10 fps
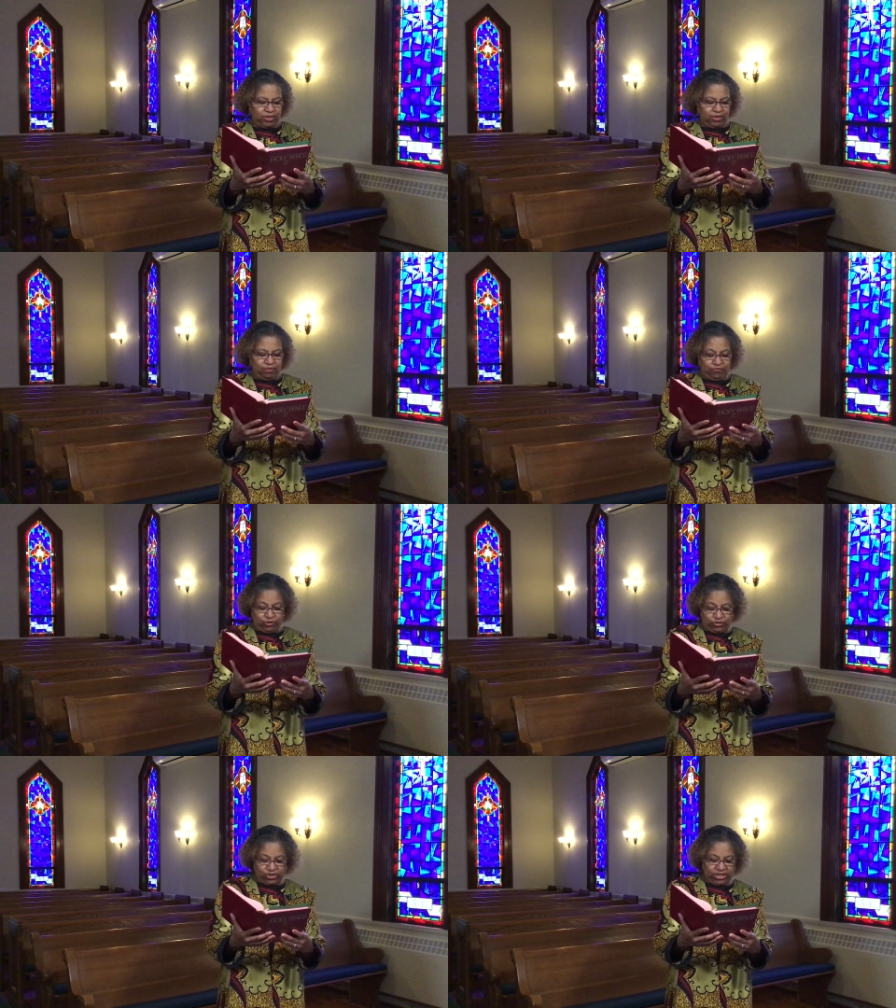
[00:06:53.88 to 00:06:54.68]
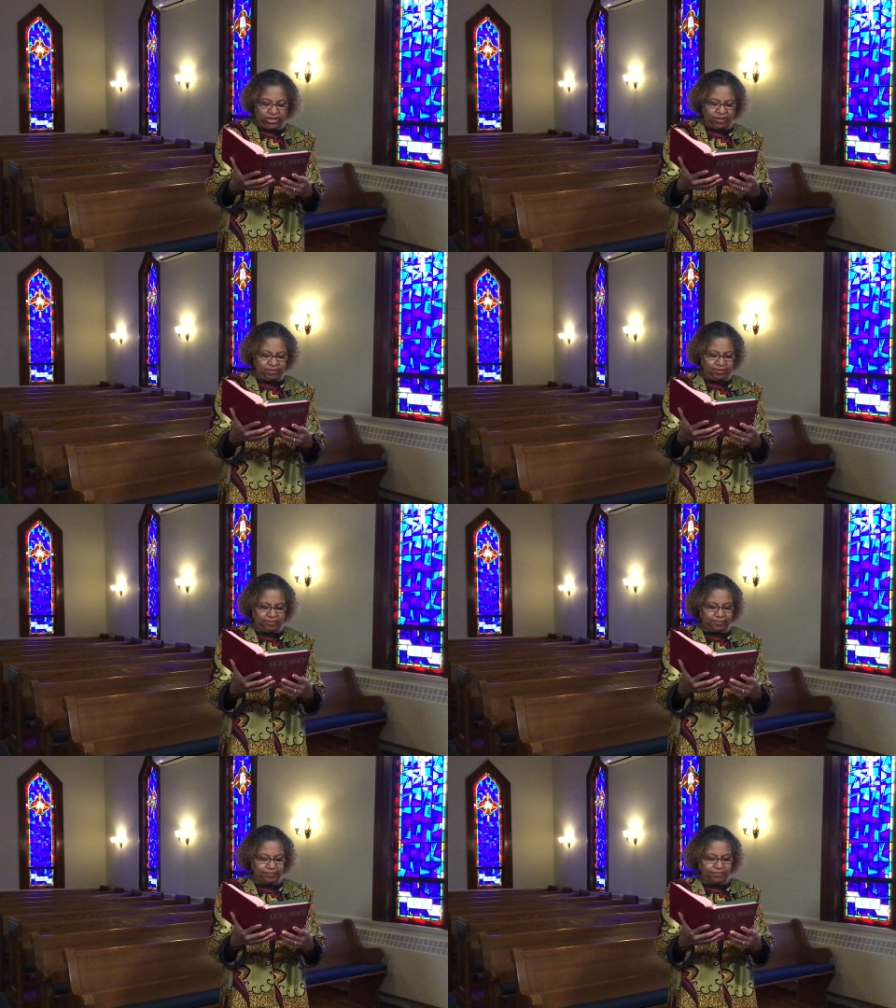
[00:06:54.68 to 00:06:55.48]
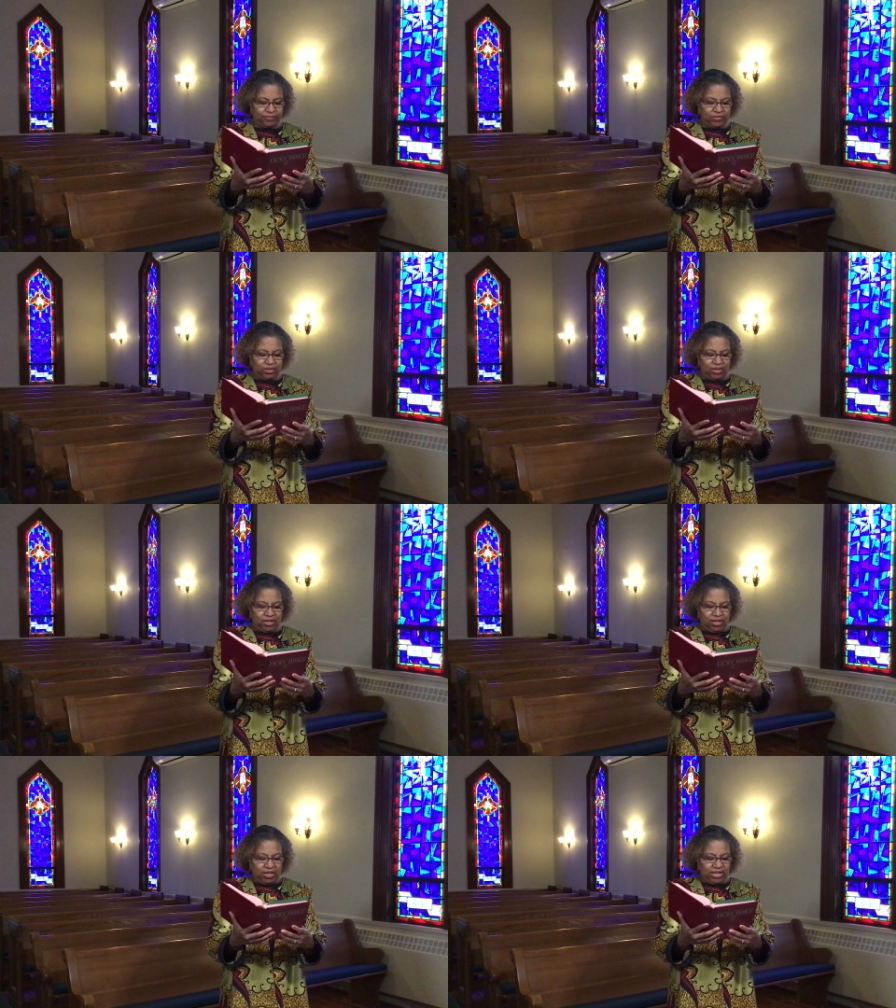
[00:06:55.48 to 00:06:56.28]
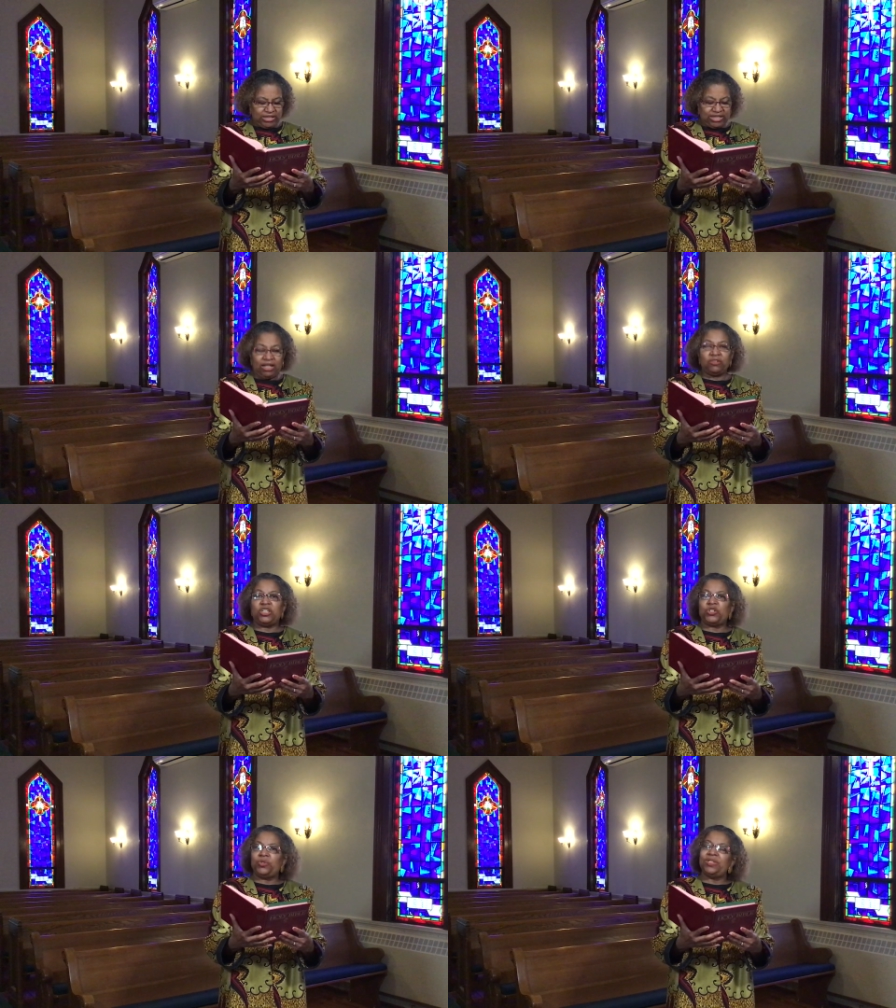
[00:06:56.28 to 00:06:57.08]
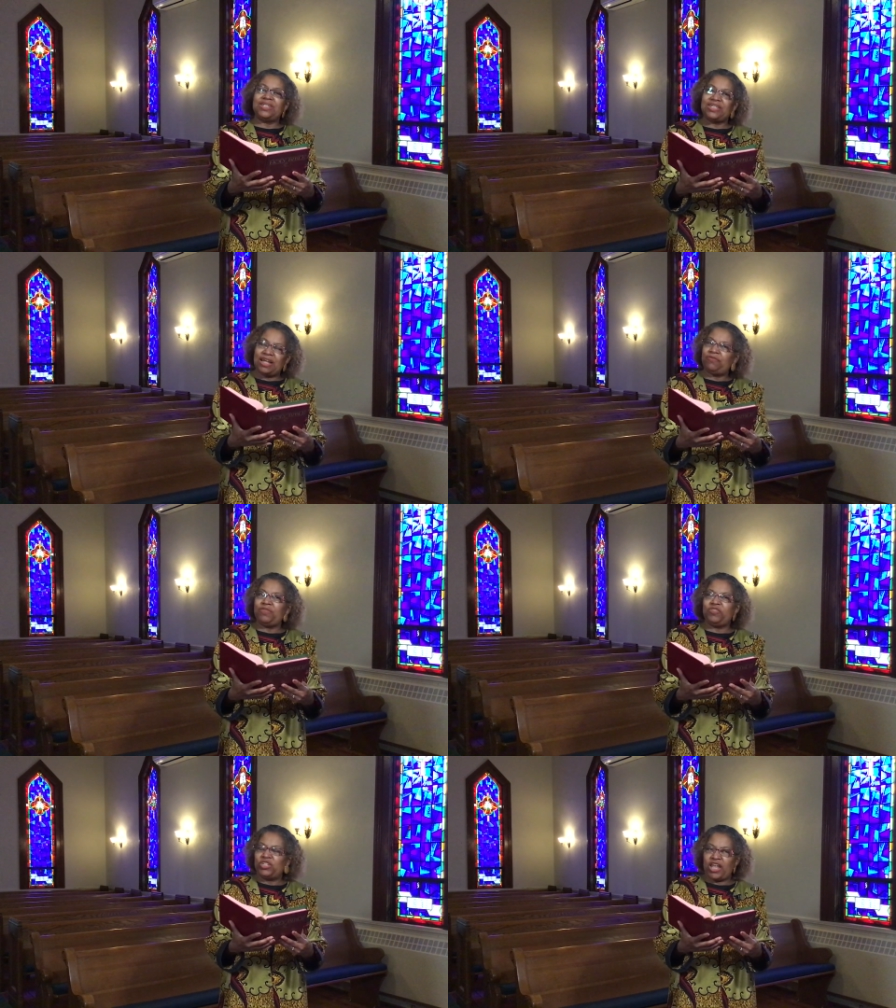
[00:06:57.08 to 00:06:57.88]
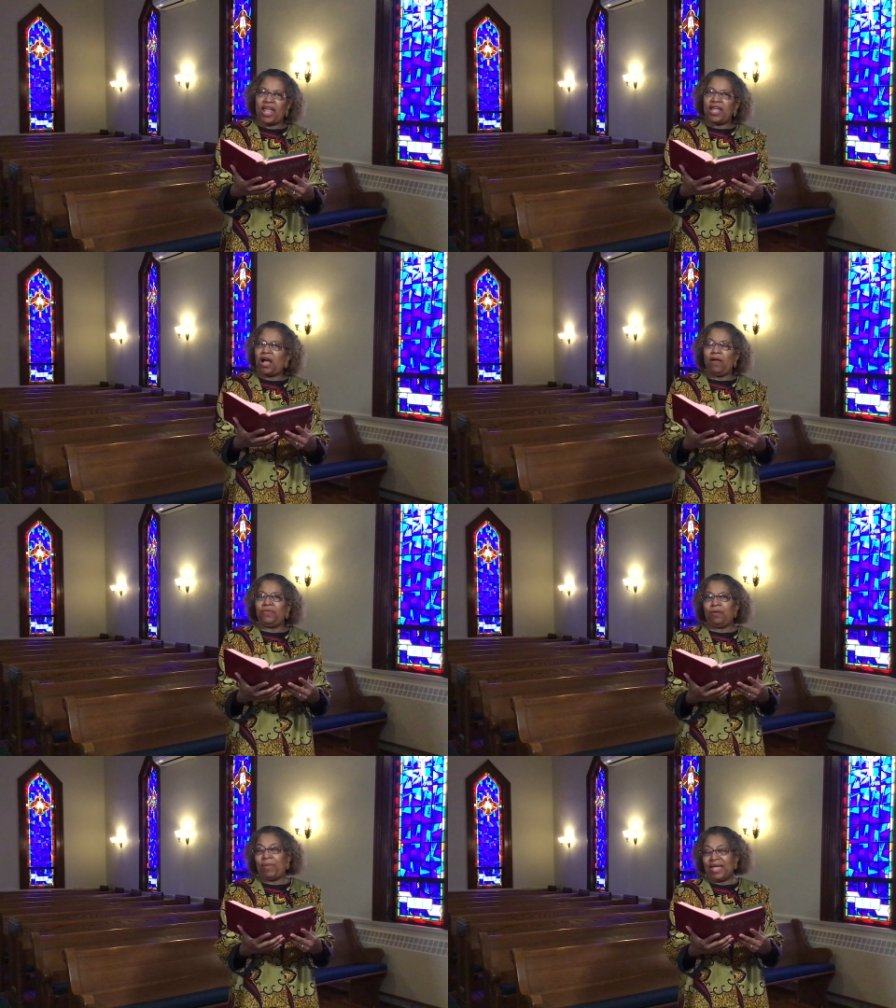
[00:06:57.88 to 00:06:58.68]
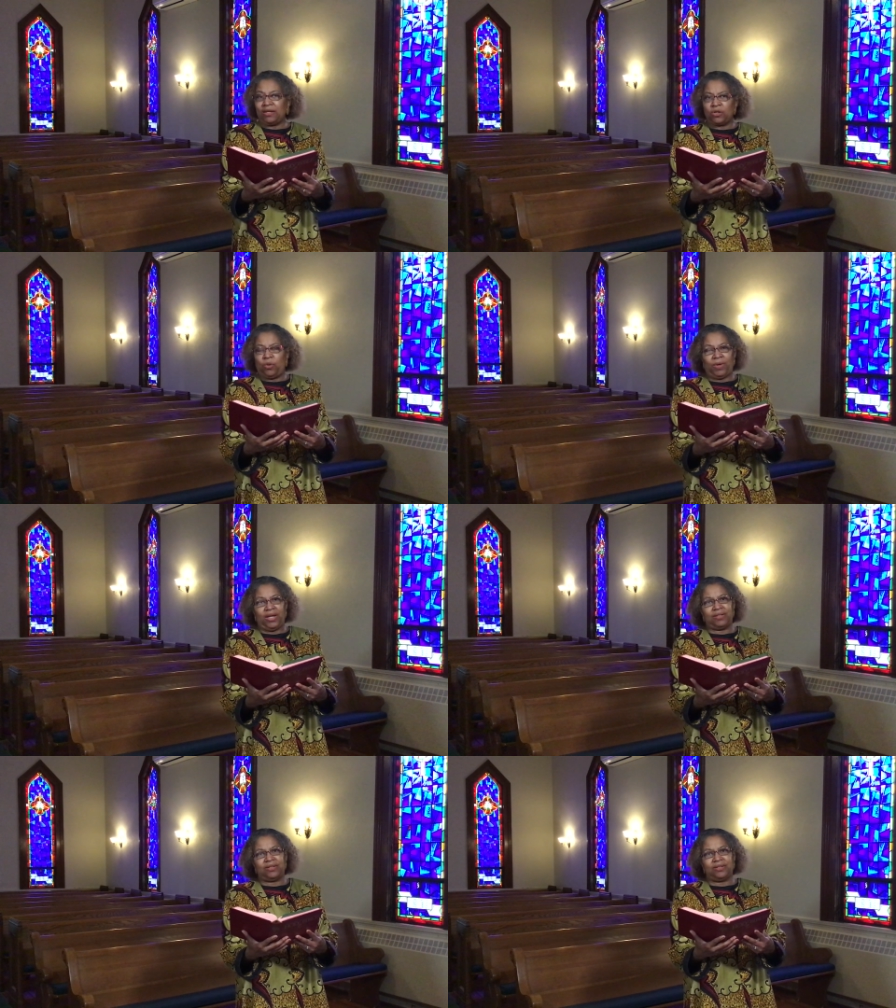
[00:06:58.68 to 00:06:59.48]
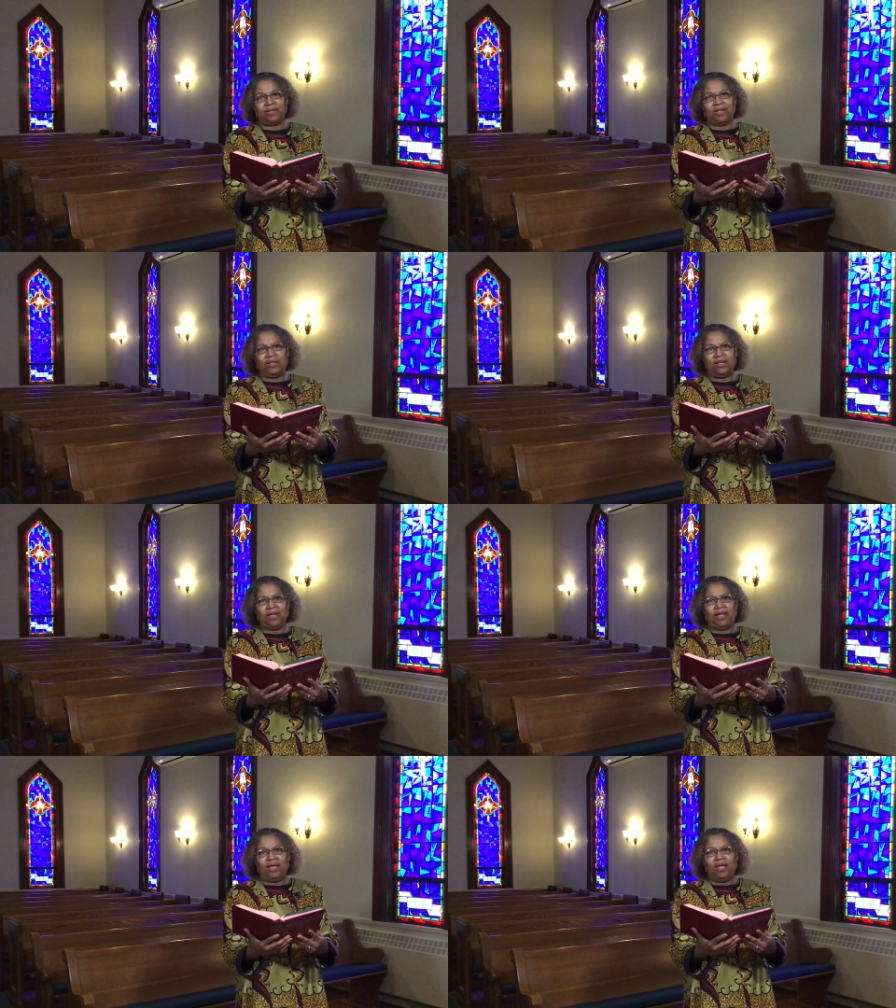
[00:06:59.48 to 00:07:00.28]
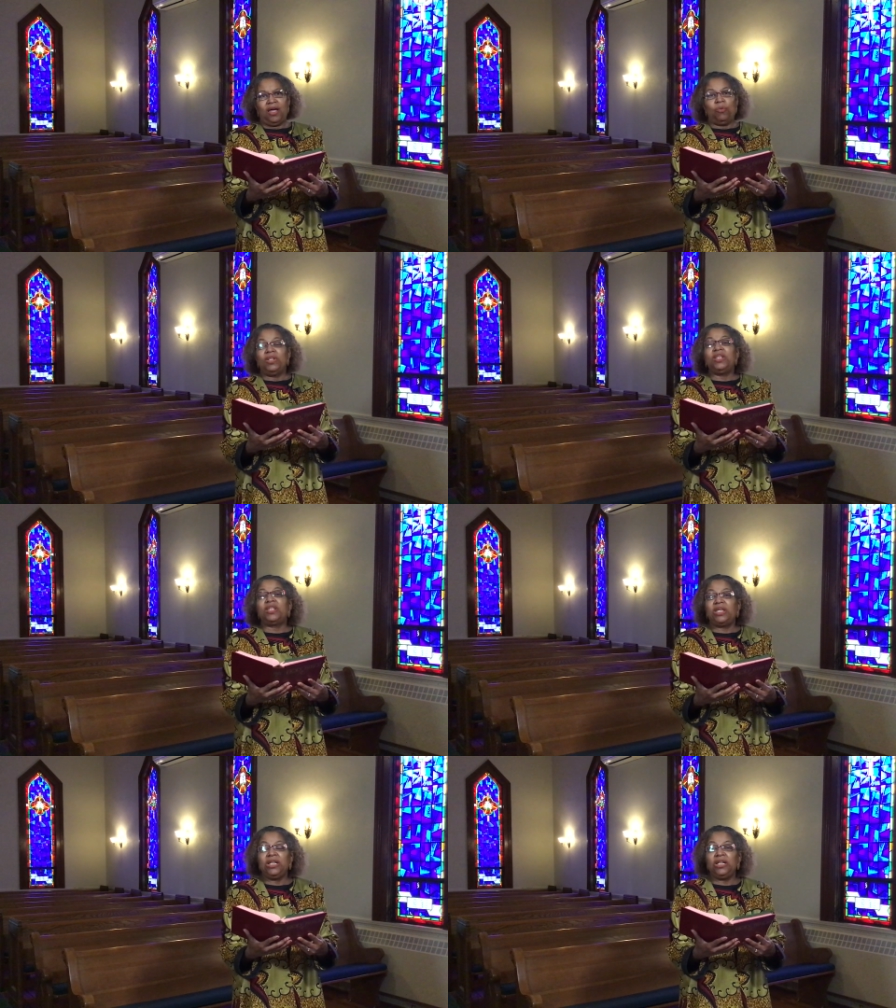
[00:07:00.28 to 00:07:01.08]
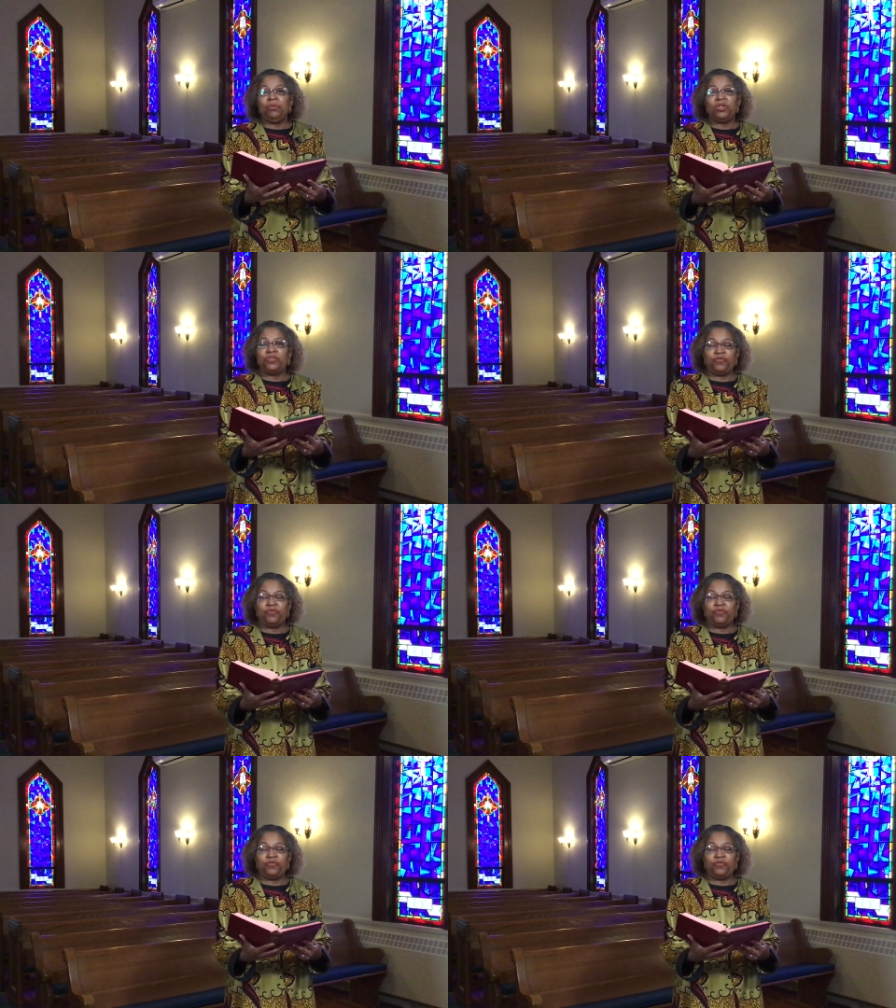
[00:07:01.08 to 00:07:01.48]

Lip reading: In verse 10, it tells us on the 7th day of the banquet, when the king was